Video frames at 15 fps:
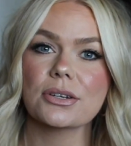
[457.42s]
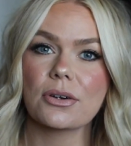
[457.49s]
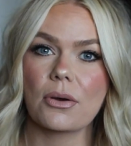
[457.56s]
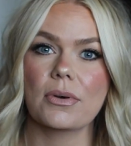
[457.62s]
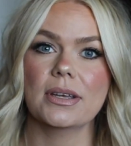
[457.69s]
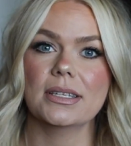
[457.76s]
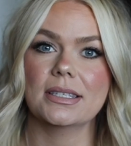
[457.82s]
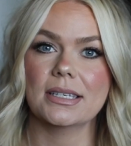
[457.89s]
are
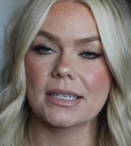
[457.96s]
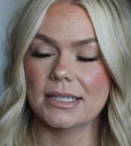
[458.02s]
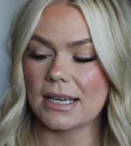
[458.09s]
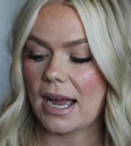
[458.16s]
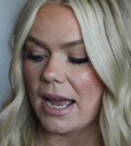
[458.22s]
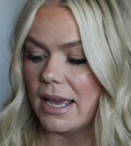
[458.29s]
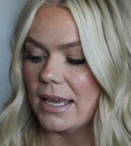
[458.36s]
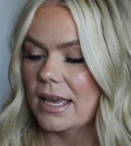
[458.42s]
going to
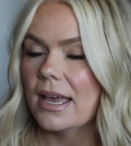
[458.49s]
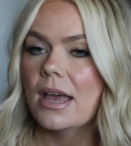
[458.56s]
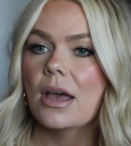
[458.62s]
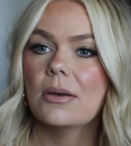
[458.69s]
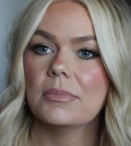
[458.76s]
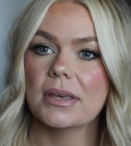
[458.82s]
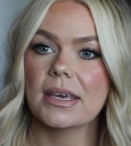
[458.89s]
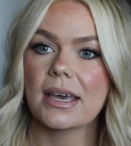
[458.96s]
die
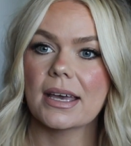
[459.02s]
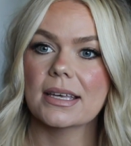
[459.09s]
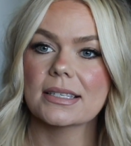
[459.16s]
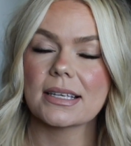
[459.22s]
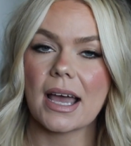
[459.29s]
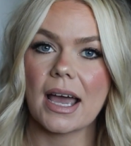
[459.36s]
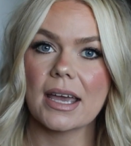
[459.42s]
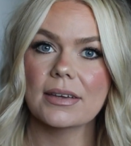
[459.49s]

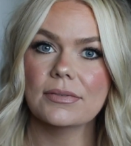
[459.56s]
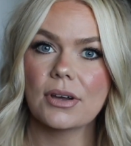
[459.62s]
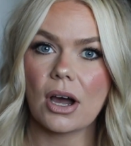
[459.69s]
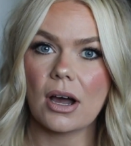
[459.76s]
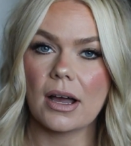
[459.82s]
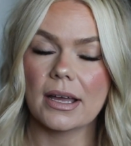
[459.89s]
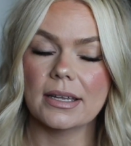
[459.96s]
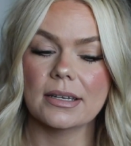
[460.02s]
because I've
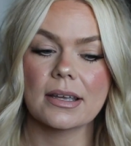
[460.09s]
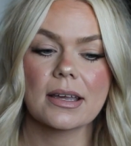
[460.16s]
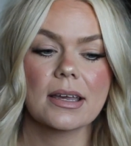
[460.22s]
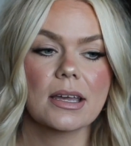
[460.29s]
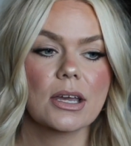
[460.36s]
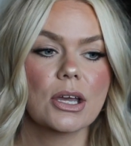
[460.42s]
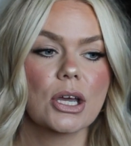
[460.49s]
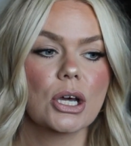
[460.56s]
gone
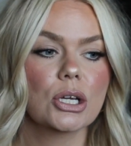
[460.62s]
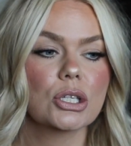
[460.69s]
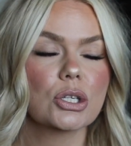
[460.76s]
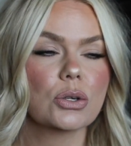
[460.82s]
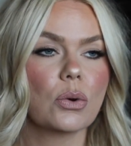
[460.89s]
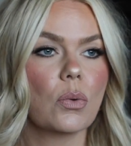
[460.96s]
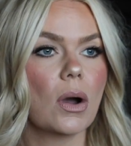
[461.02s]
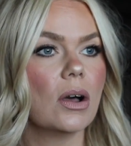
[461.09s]

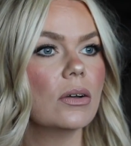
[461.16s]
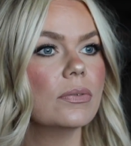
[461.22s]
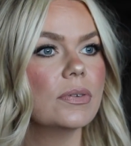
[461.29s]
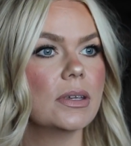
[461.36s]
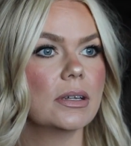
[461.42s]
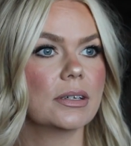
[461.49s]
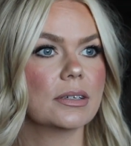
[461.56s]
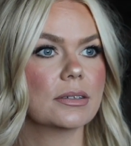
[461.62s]
12
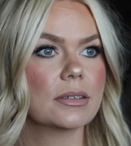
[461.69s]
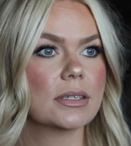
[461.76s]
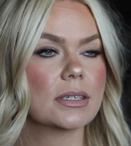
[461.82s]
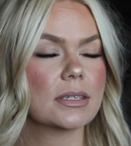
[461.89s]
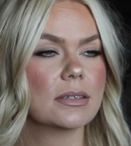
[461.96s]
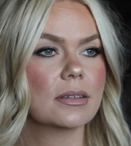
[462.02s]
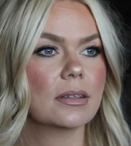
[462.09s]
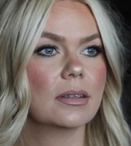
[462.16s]

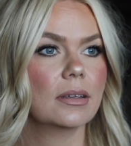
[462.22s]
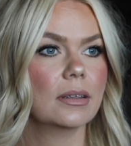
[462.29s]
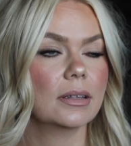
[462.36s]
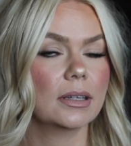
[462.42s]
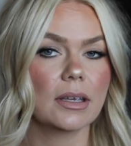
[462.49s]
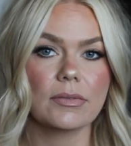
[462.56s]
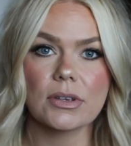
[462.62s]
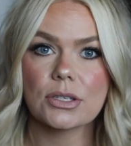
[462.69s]
years,
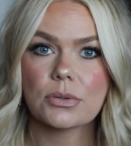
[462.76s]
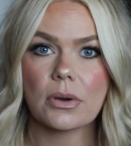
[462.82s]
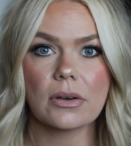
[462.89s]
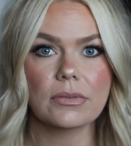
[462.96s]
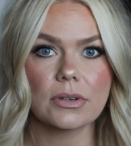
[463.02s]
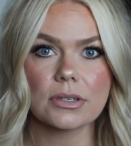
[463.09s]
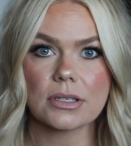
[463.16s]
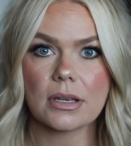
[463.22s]
living
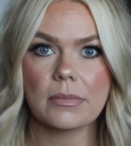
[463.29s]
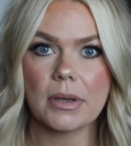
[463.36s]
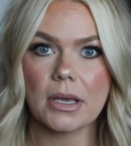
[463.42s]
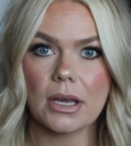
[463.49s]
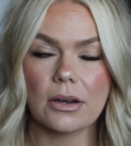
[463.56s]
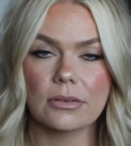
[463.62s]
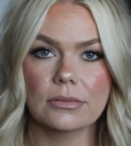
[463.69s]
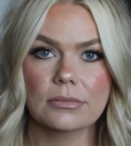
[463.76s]
12 years on my
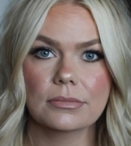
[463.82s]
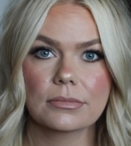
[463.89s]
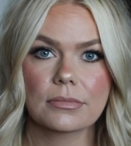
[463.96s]
own,